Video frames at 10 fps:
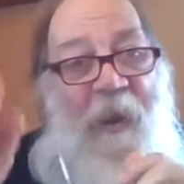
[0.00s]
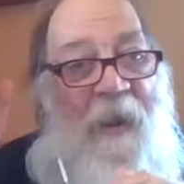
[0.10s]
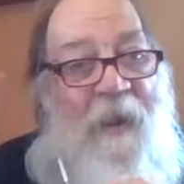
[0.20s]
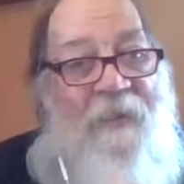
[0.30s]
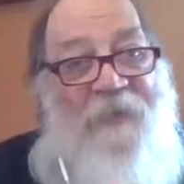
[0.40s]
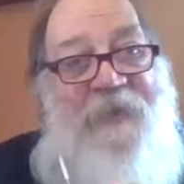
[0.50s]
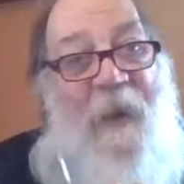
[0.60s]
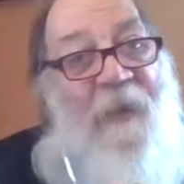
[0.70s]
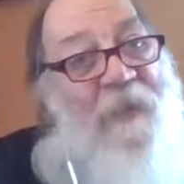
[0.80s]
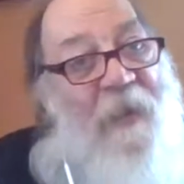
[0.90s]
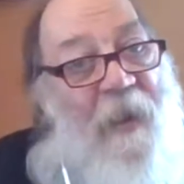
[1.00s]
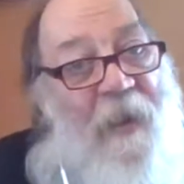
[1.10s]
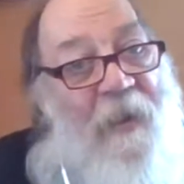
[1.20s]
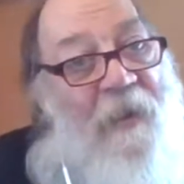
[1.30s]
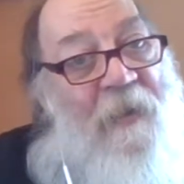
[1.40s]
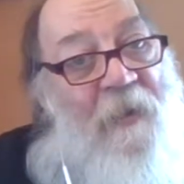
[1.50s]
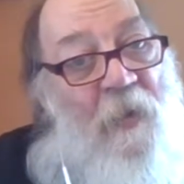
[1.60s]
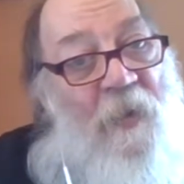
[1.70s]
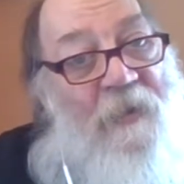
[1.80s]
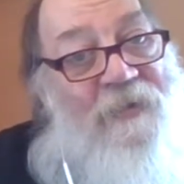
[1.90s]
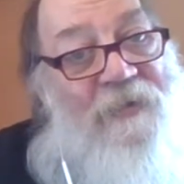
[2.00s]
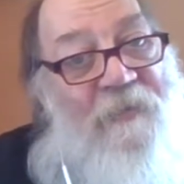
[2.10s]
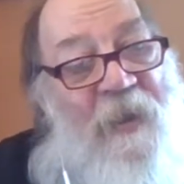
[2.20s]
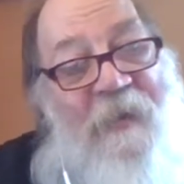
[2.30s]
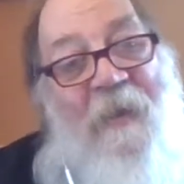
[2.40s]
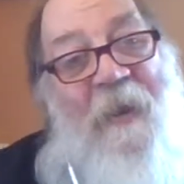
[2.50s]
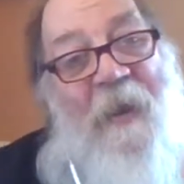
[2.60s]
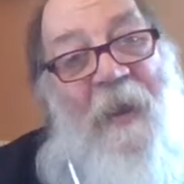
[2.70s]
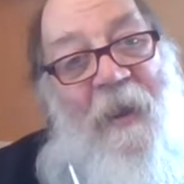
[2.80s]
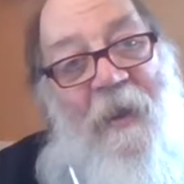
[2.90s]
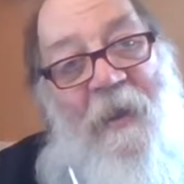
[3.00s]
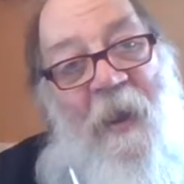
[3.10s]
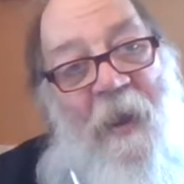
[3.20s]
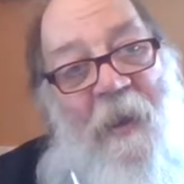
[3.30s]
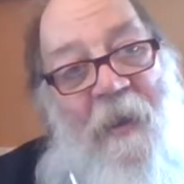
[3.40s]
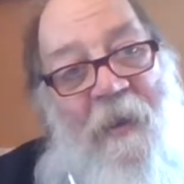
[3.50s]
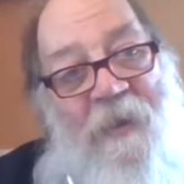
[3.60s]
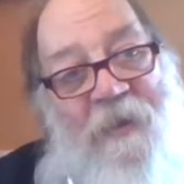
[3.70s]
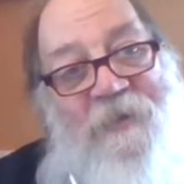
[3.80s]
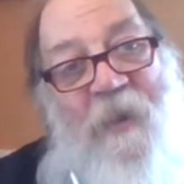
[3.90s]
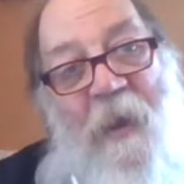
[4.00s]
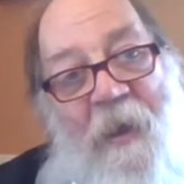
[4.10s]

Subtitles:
and on this side are the 9 doors, right? And on this side